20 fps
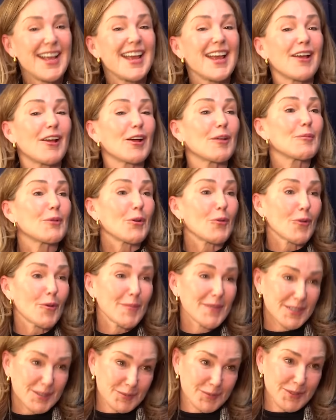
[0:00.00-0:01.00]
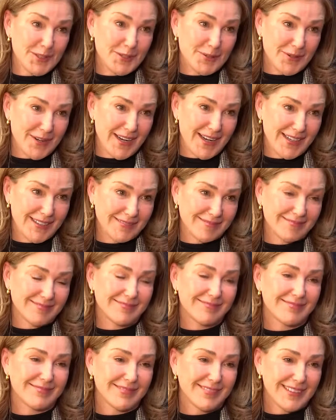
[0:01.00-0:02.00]
Eric McCormack's pretty great.
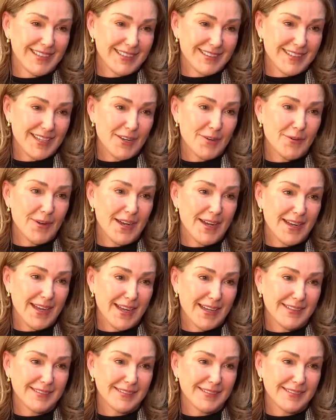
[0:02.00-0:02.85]
You're right up He's there with Bette guy.